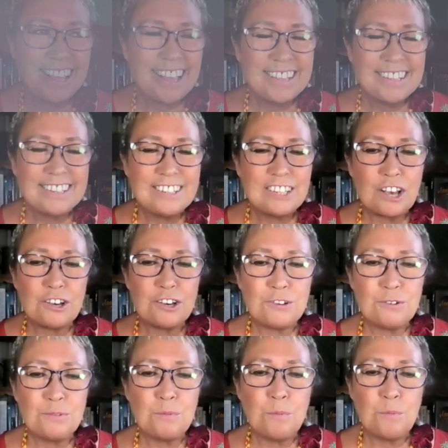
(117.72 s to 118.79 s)

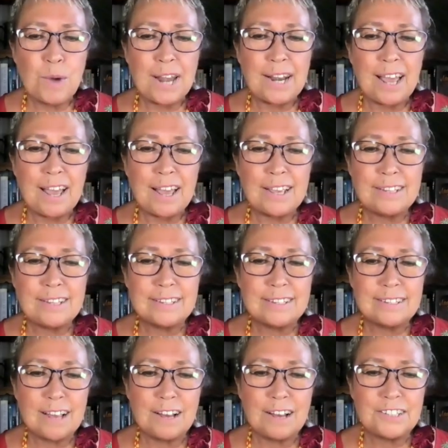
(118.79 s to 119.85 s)
So when I
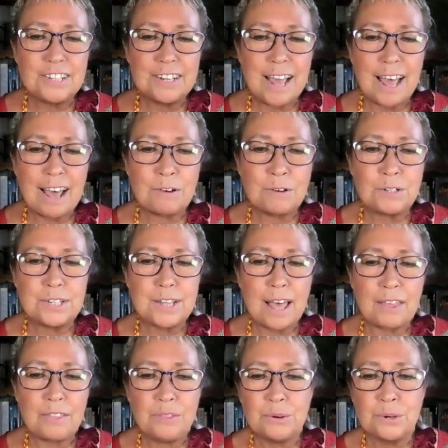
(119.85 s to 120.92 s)
started out, I
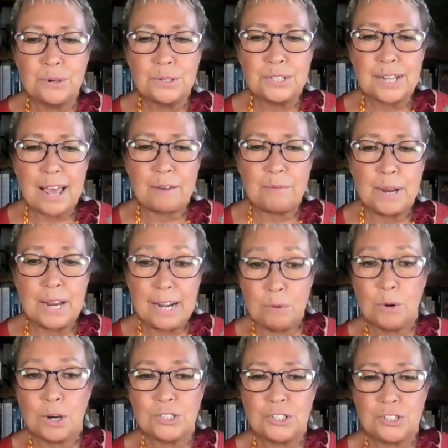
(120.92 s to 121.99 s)
thought I really
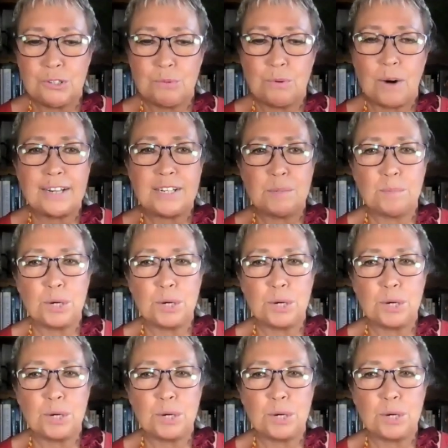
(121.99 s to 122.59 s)
want to write a book